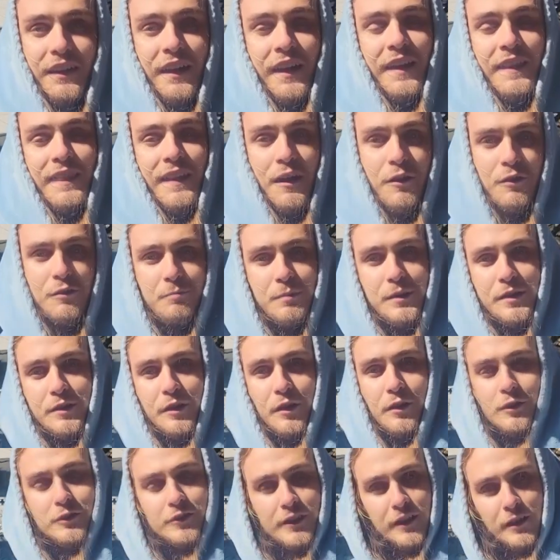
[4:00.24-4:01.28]
and that would be
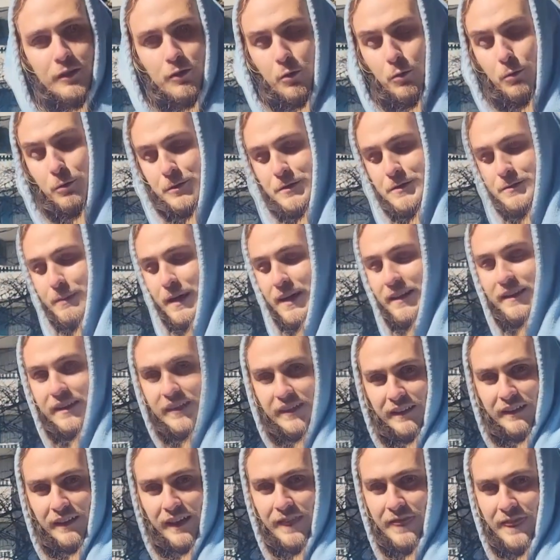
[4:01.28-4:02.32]
called a
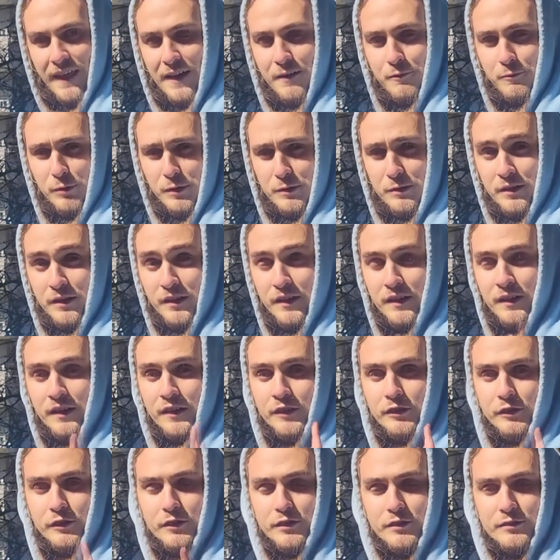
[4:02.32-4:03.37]
horsebecky, and you
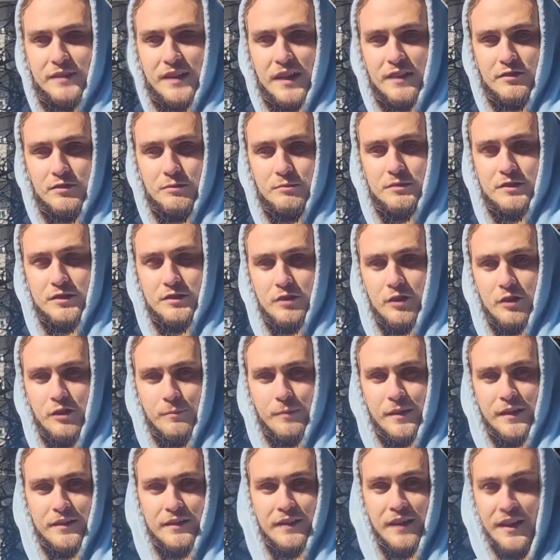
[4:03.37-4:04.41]
could use that to
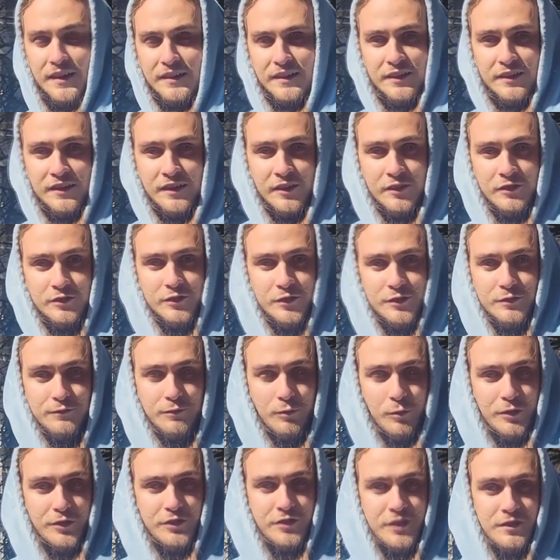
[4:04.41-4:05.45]
determine any good
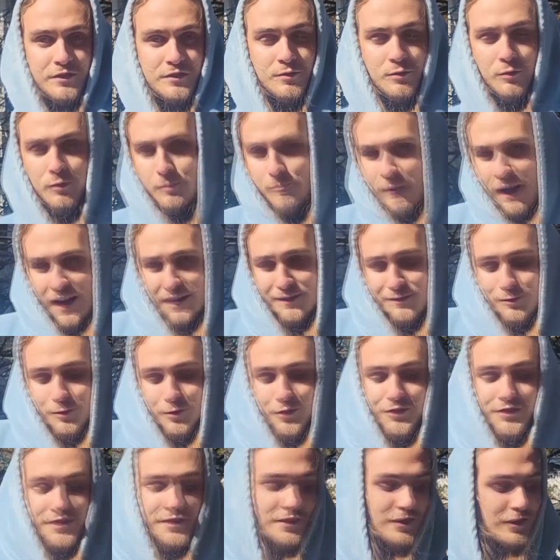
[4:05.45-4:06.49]
fortunes or bad
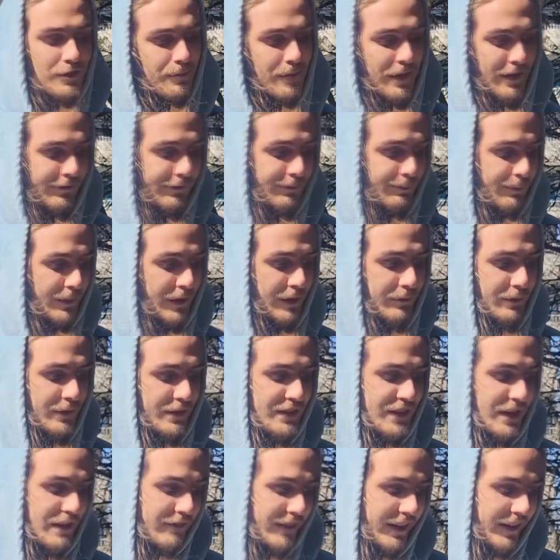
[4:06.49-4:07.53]
fortunes you may be
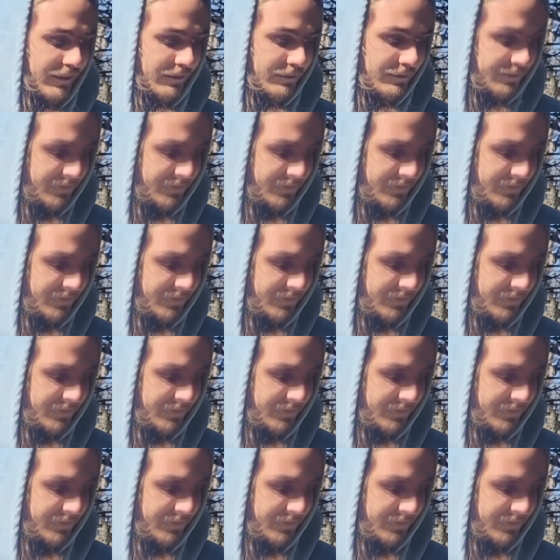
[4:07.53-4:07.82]
receiving.